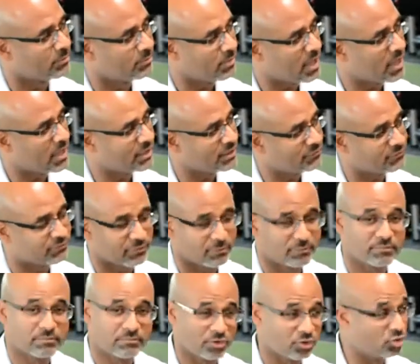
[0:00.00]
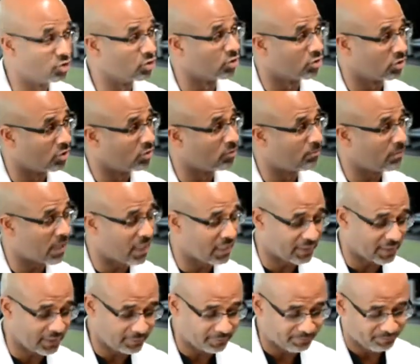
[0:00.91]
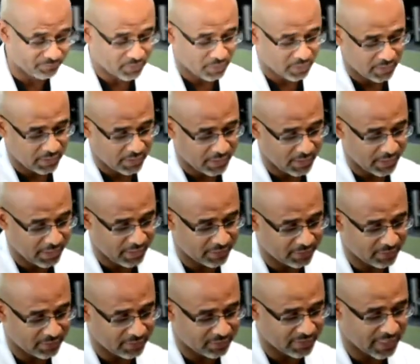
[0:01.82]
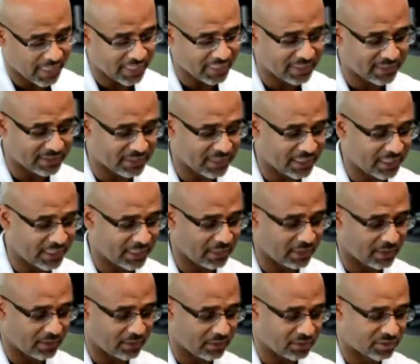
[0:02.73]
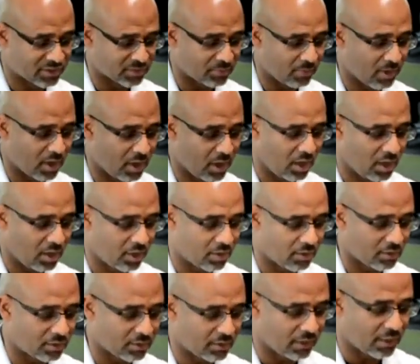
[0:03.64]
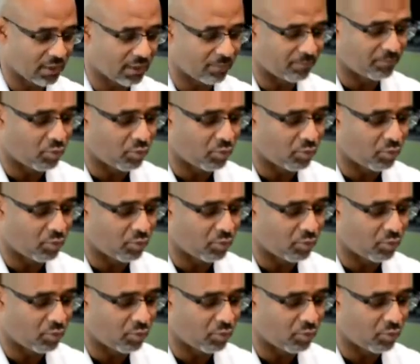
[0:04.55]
from the body, from your own body, and that is a small